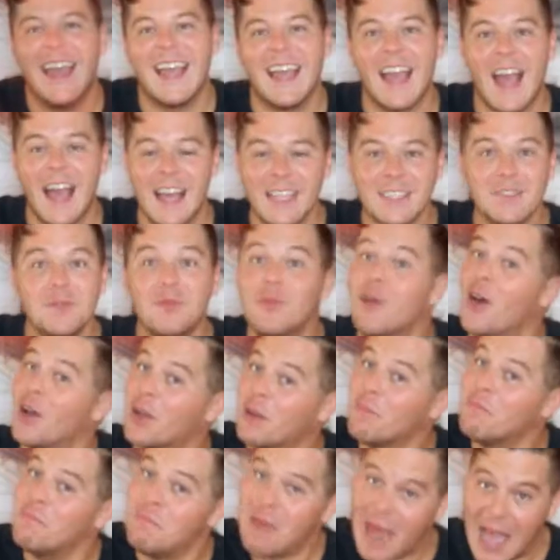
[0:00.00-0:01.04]
guys,
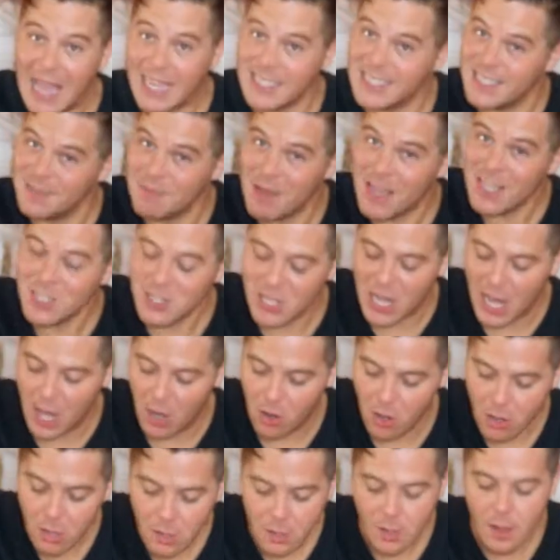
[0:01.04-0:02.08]
welcome back to my
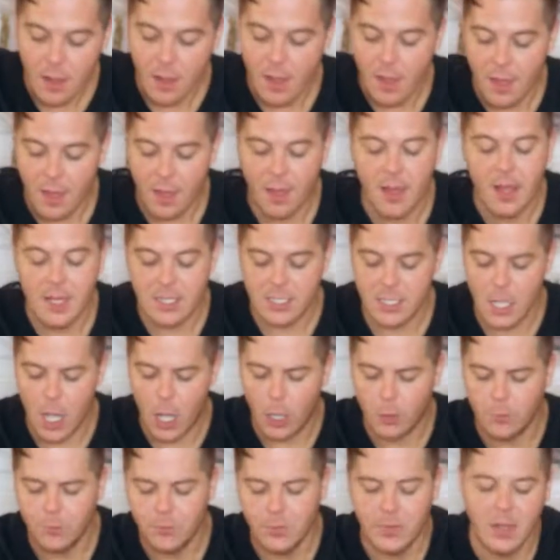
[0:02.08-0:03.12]
channel. So,
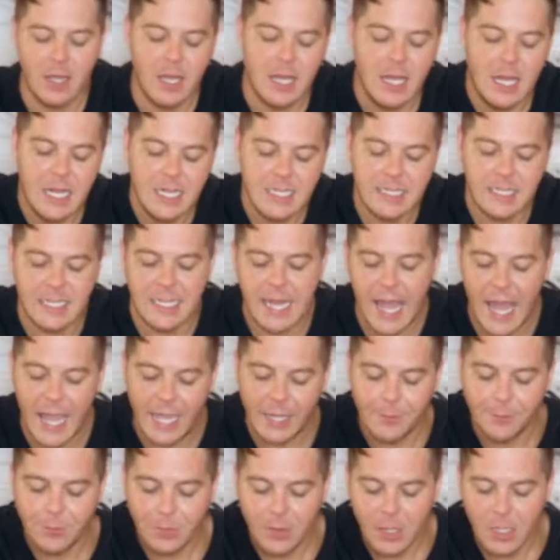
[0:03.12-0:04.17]
today,
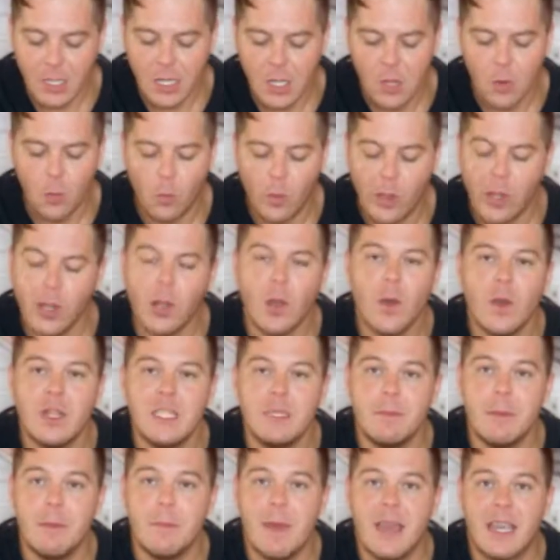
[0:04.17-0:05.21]
we are going to
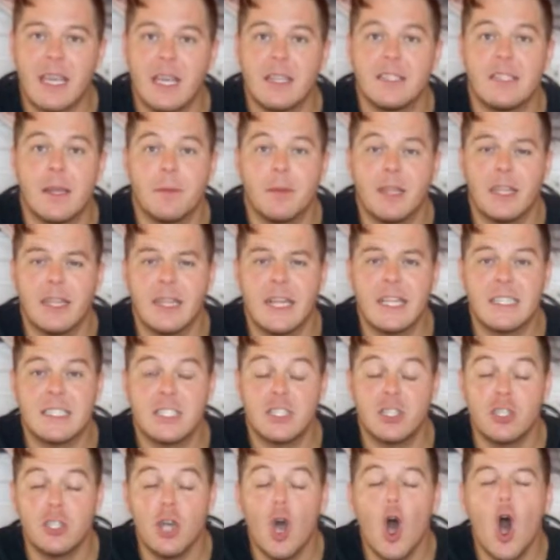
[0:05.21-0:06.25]
be making something that's
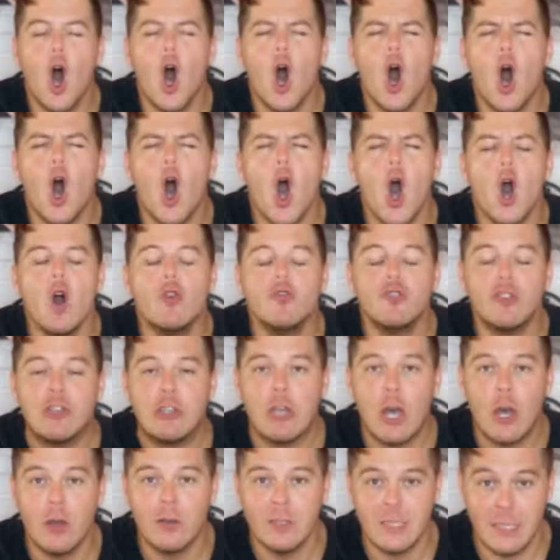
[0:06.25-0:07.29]
so
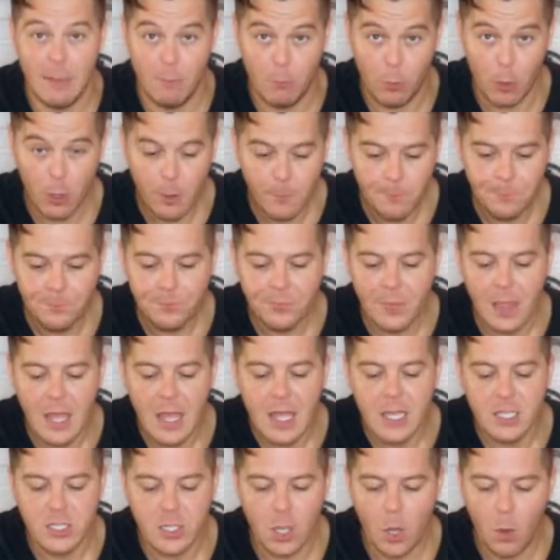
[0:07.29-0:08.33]
simple.
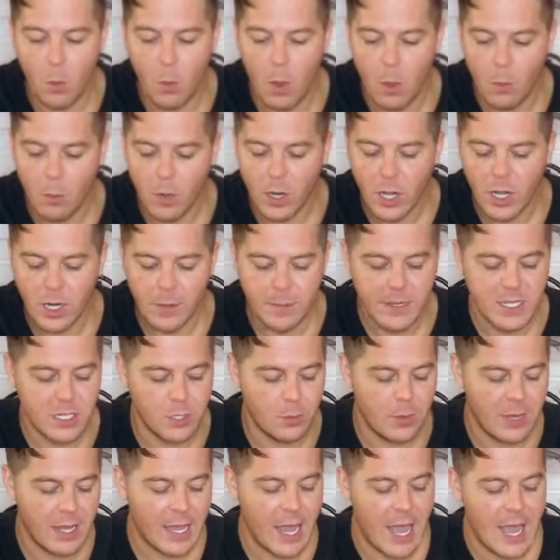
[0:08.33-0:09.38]
So what we're going to be
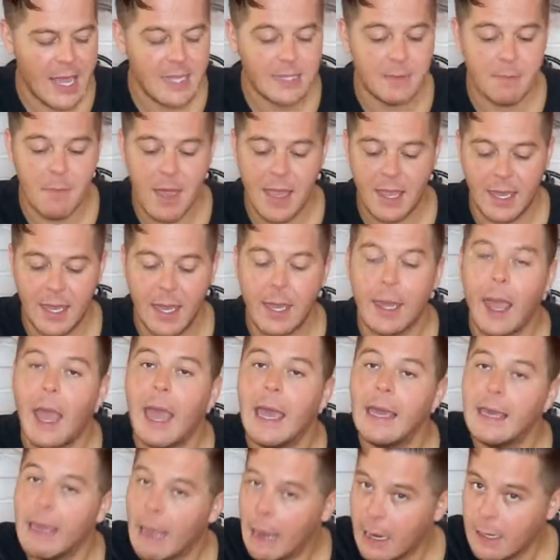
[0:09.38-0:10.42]
doing is making a
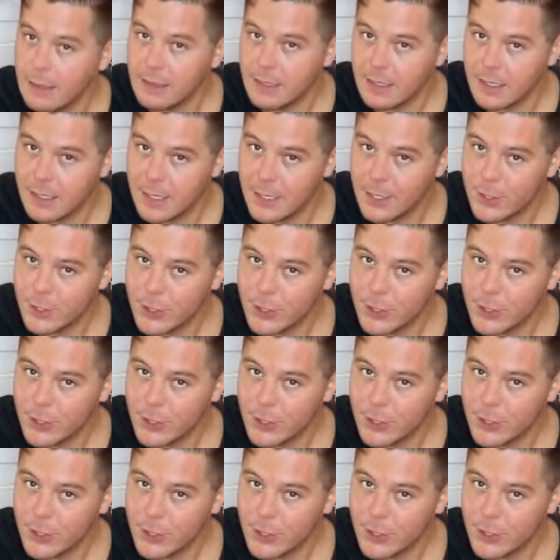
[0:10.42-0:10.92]
candy dish.